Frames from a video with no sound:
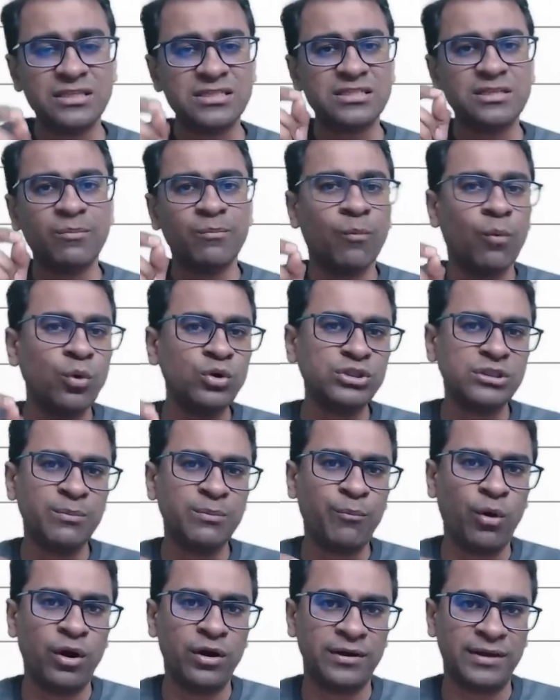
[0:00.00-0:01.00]
is the most
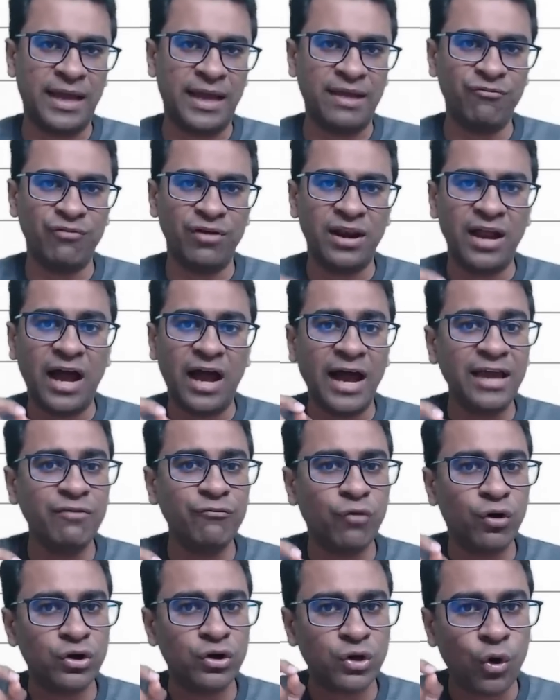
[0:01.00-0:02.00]
important time where I
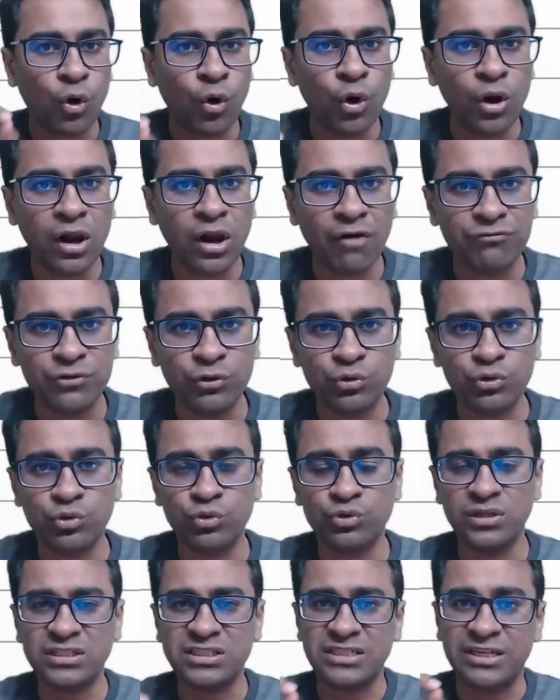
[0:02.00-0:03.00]
want all of you to
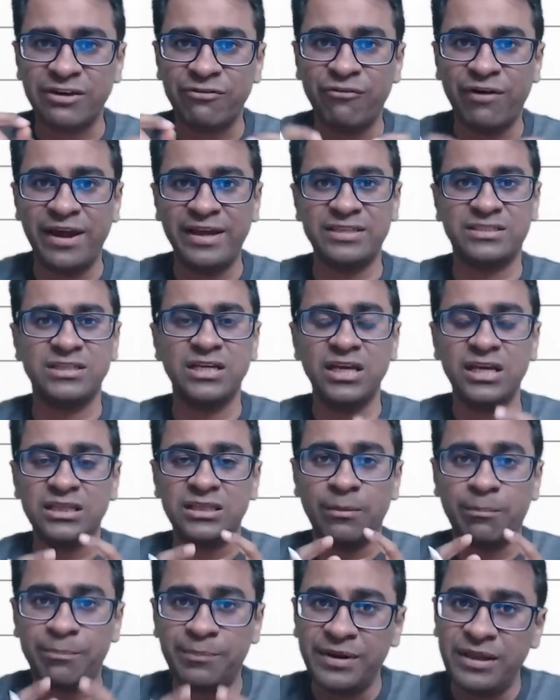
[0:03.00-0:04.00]
just revise the
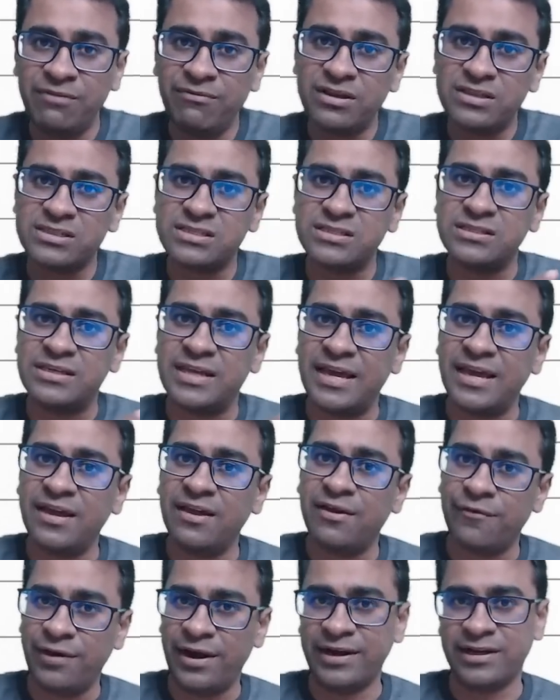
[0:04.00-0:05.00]
previous day
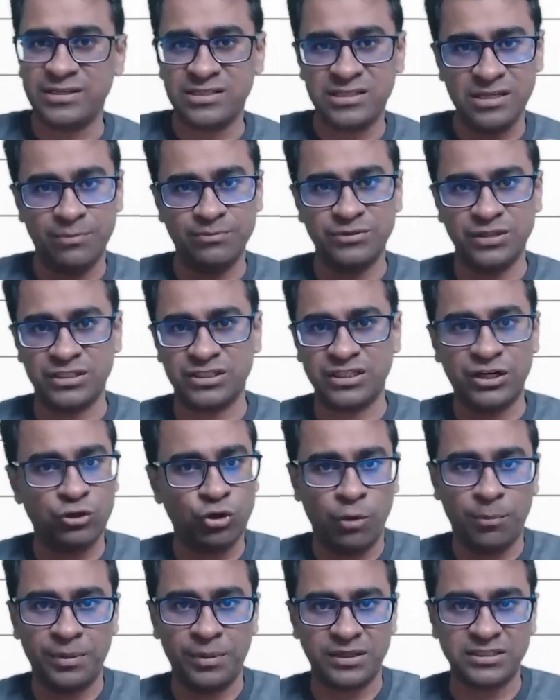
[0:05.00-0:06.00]
read subjects and
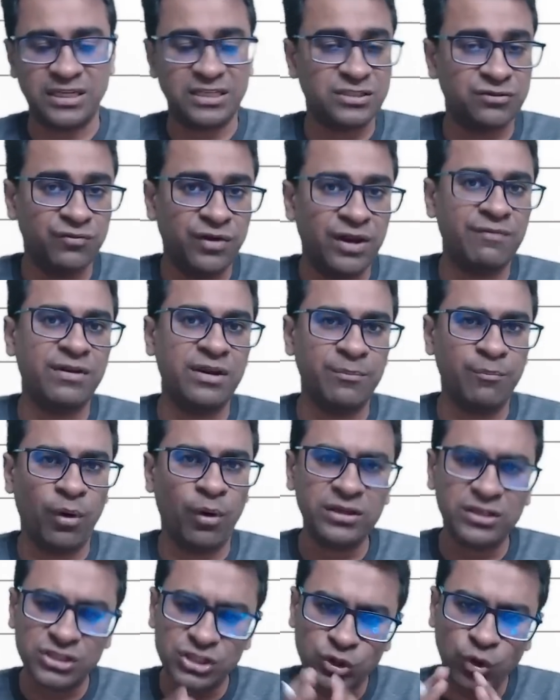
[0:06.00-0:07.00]
topics. That is very, very important. The
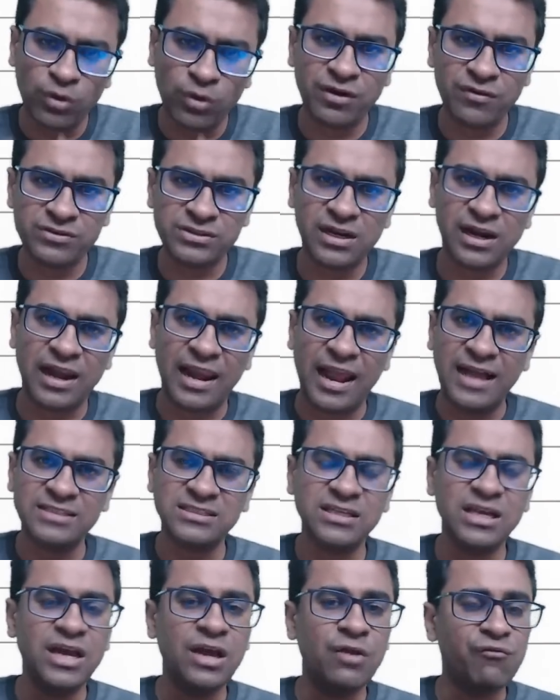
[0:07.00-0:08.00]
short revision glance
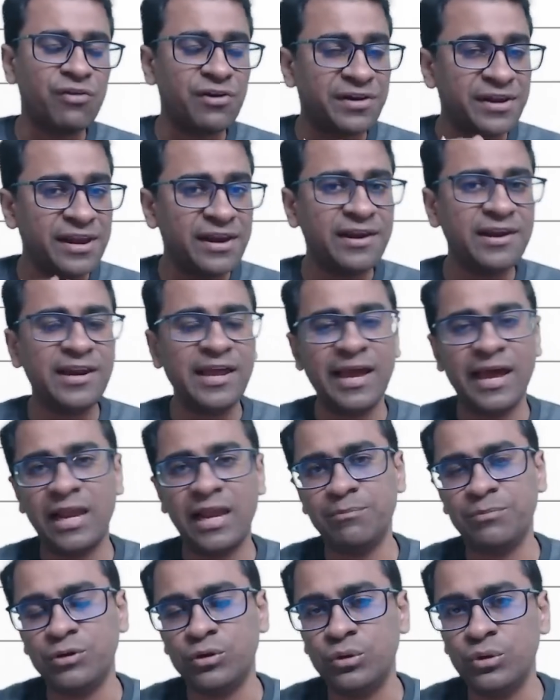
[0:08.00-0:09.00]
will really, really help
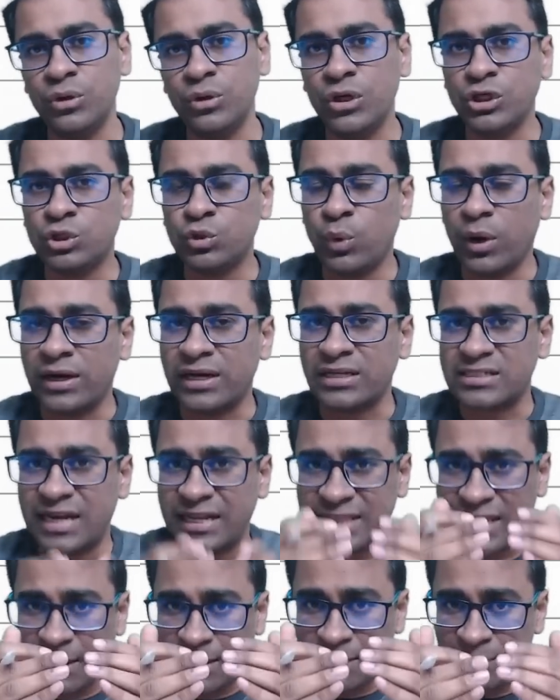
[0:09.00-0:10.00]
you to understand
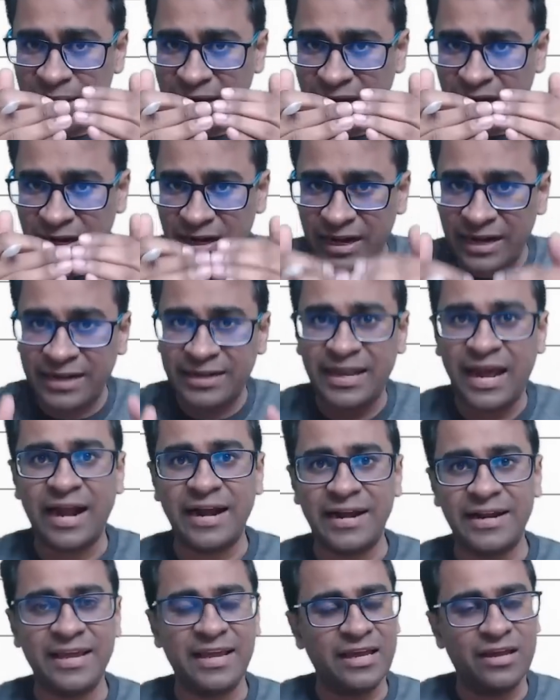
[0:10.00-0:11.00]
that and make the entire
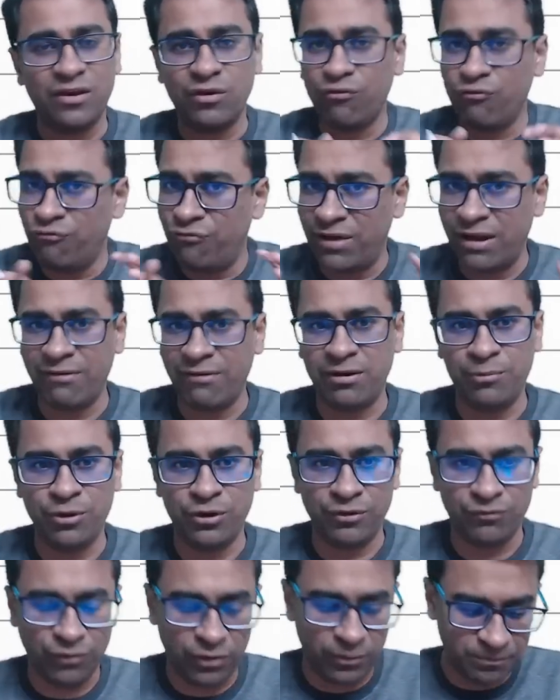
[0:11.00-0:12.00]
day very, very
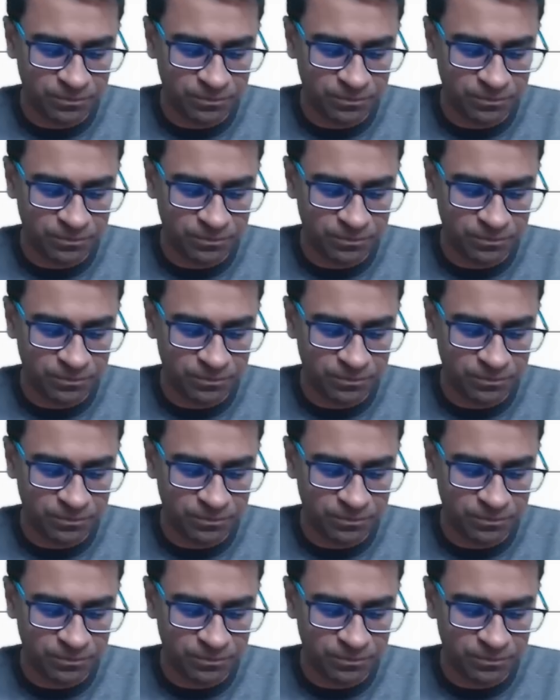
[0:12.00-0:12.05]
beautiful.